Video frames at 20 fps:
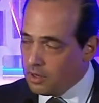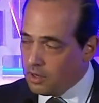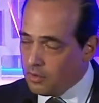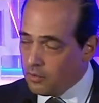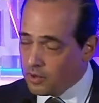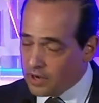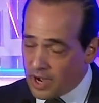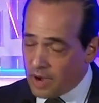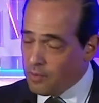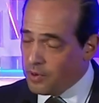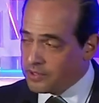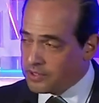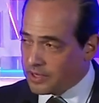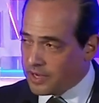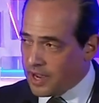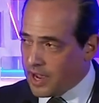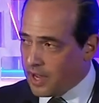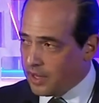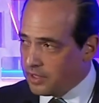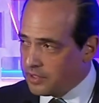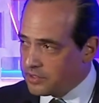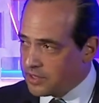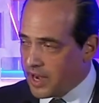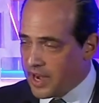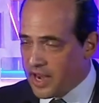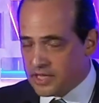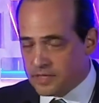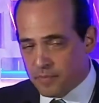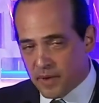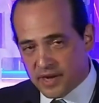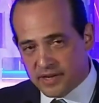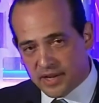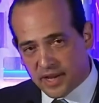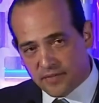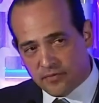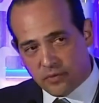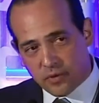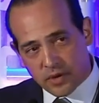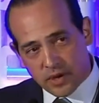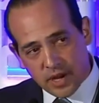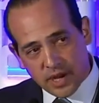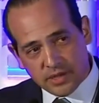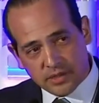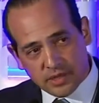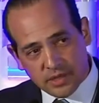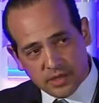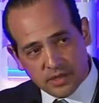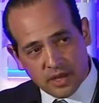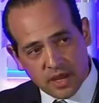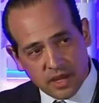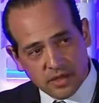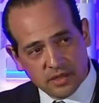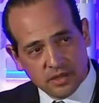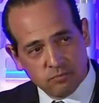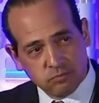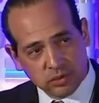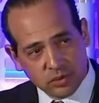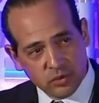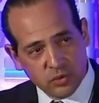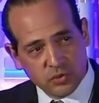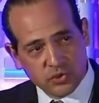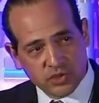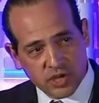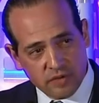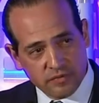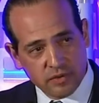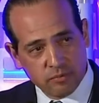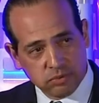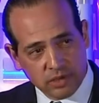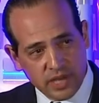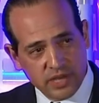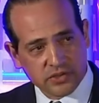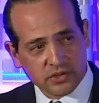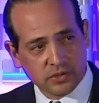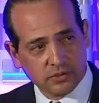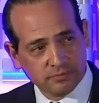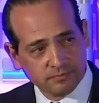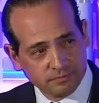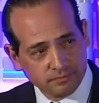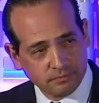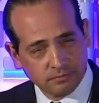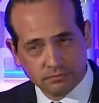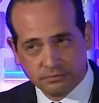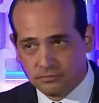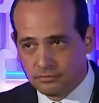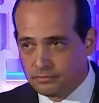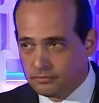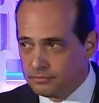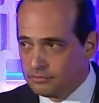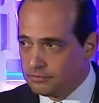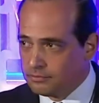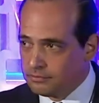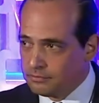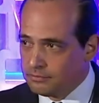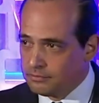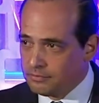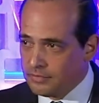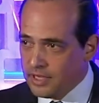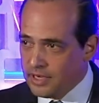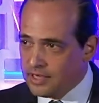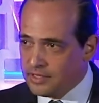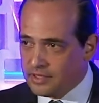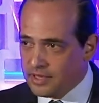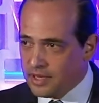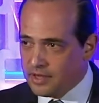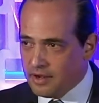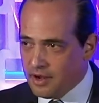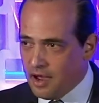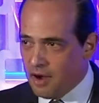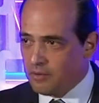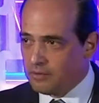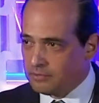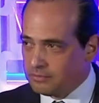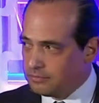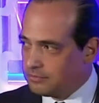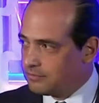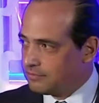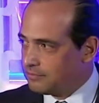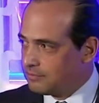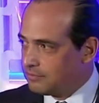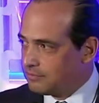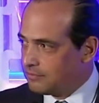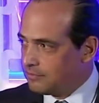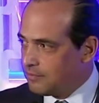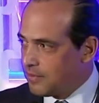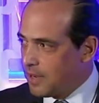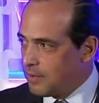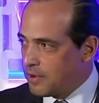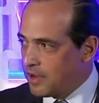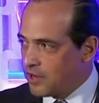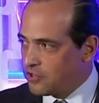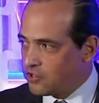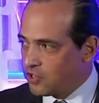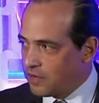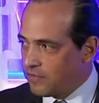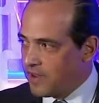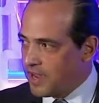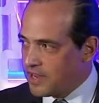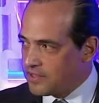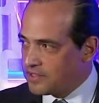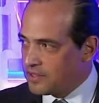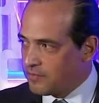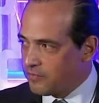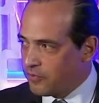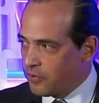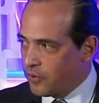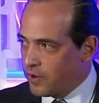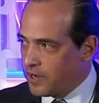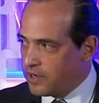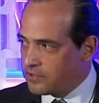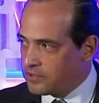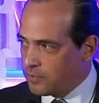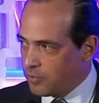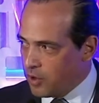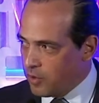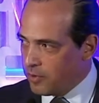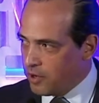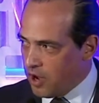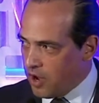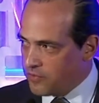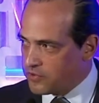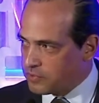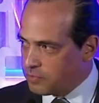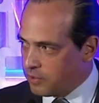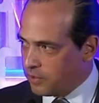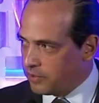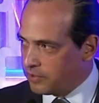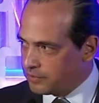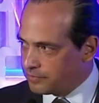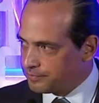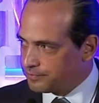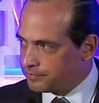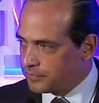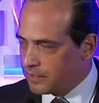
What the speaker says: When I went to college, I asked my dad for a 1990 blue Chevy Blazer, and he said no. Maybe I should have asked him for a suburban office building.